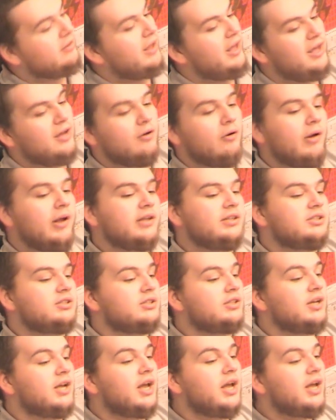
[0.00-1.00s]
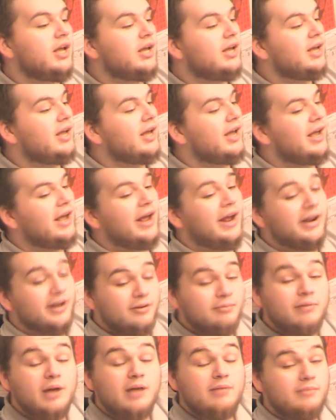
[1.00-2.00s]
the language,
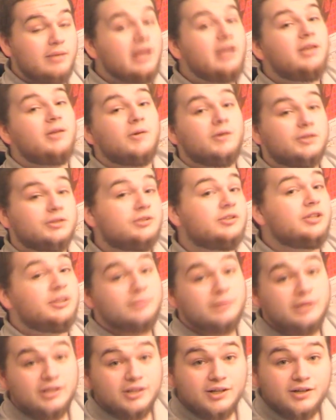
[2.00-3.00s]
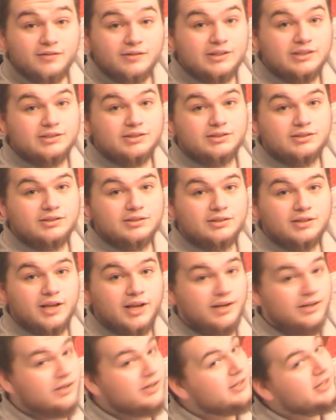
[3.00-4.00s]
and it might make you extremely nervous,
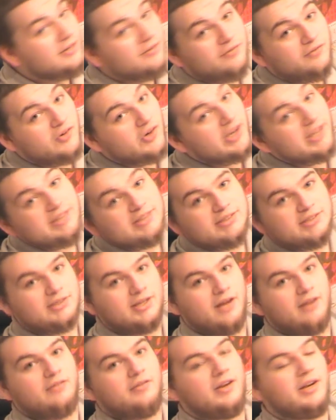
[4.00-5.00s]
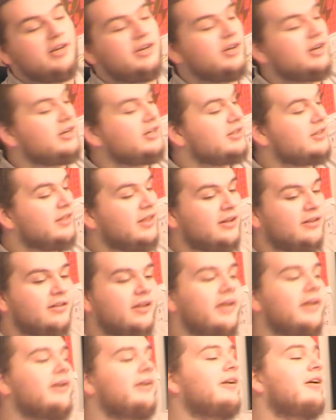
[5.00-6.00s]
and you're going to forget stuff, and you're going to
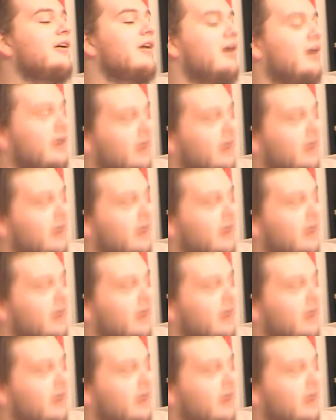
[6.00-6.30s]
think later,